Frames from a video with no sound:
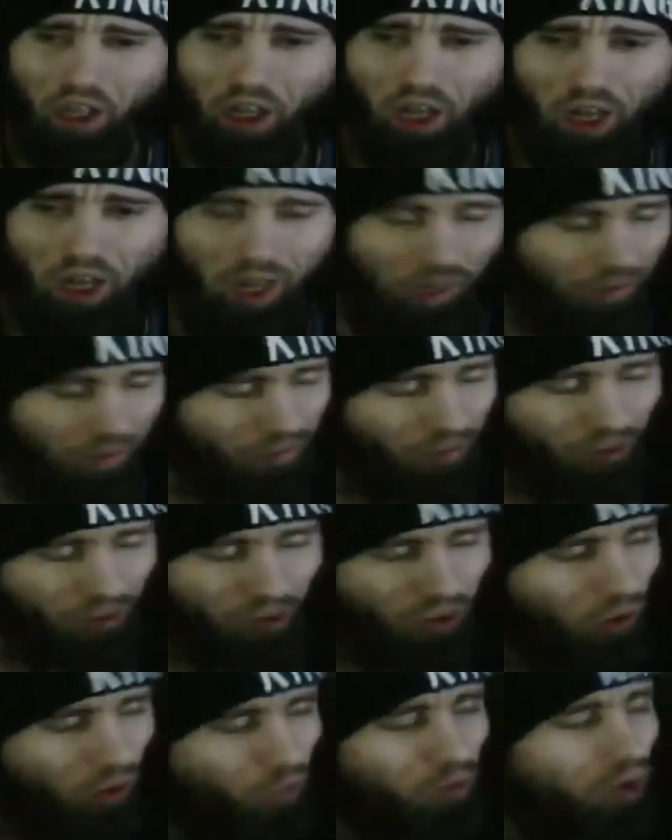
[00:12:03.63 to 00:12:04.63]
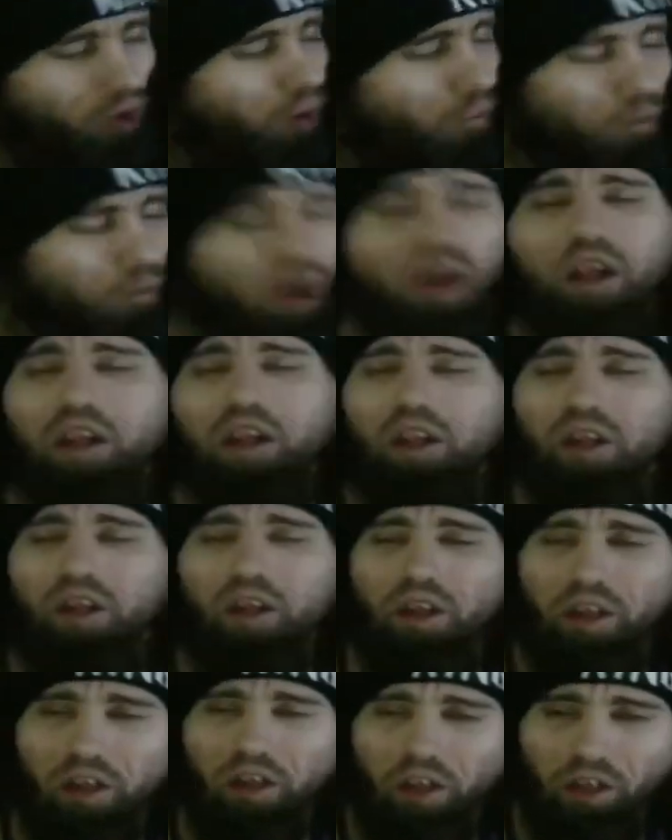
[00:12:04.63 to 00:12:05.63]
I just don't know when.
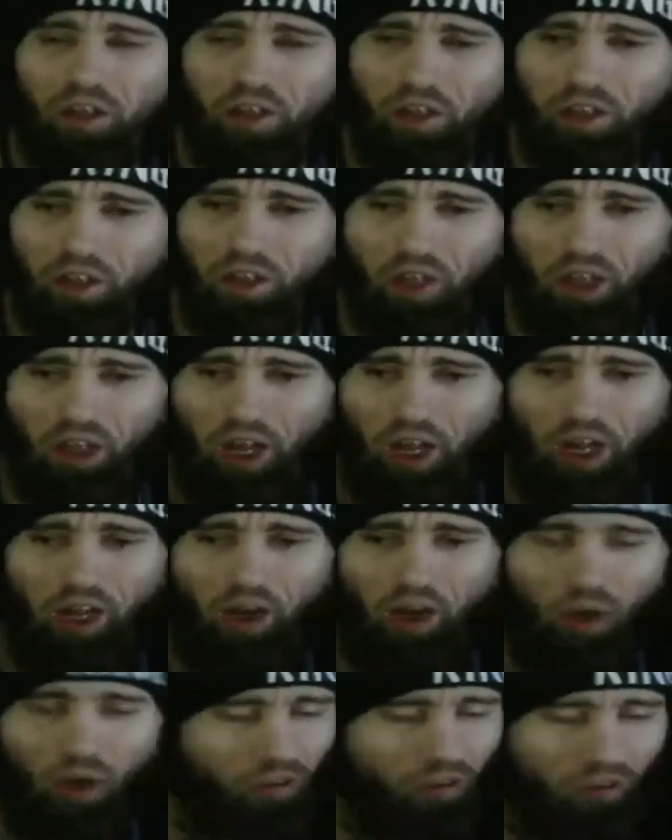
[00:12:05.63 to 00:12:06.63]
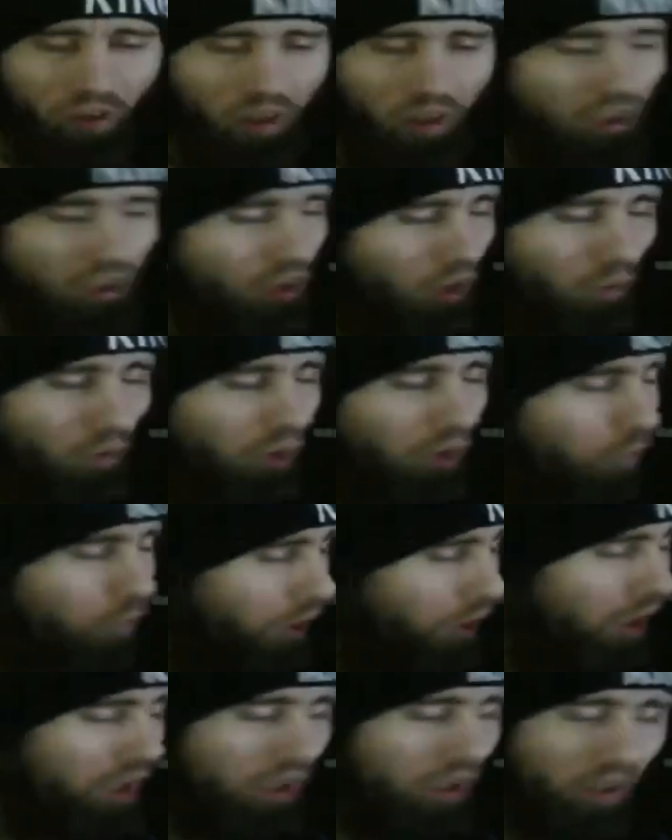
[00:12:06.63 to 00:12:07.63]
I honestly don't know
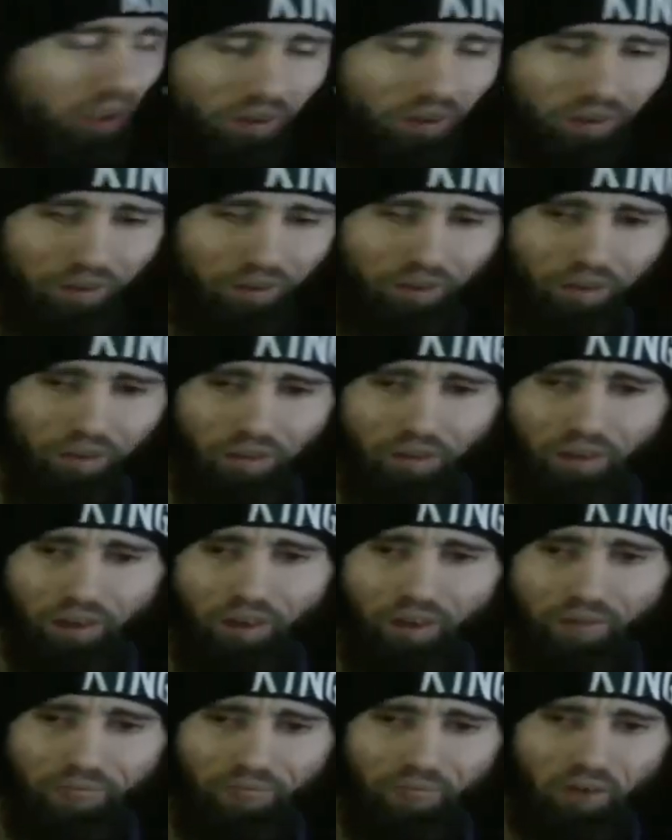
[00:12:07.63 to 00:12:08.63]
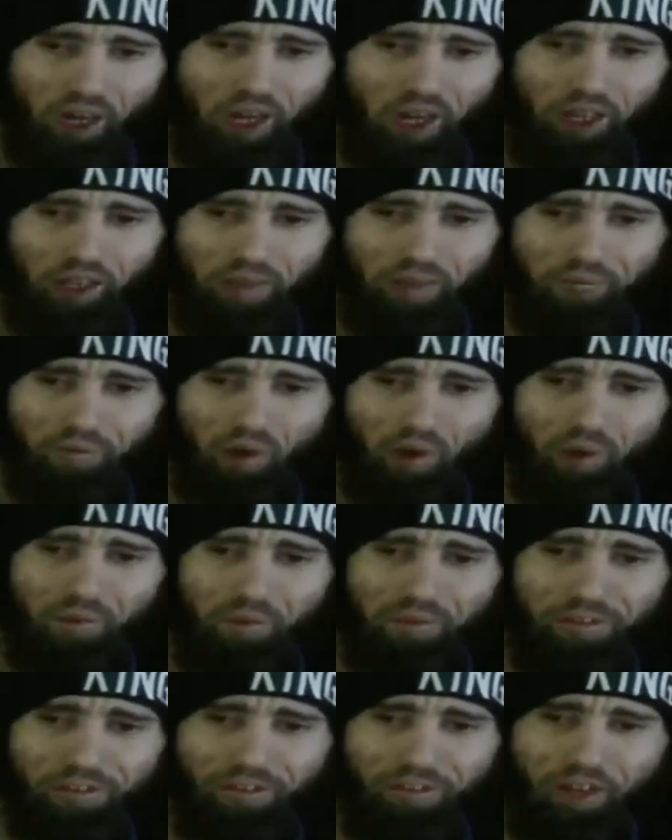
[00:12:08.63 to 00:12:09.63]
when. But I can
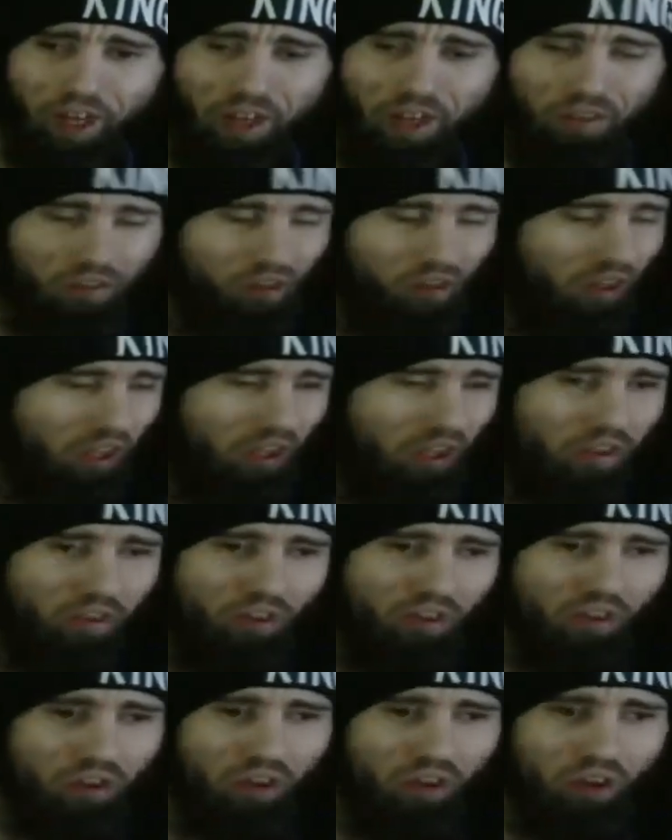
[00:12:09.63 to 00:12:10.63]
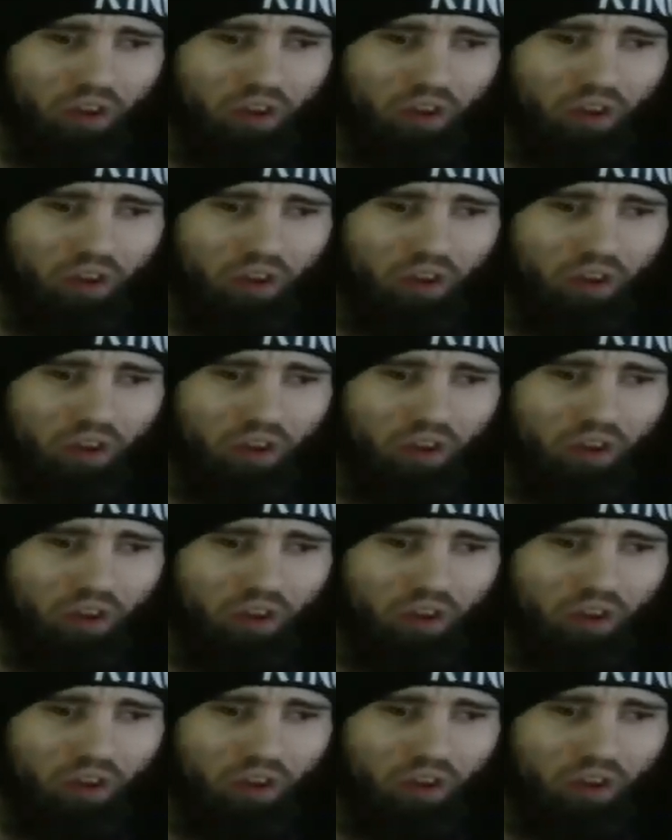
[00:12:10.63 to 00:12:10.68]
promise you guys this.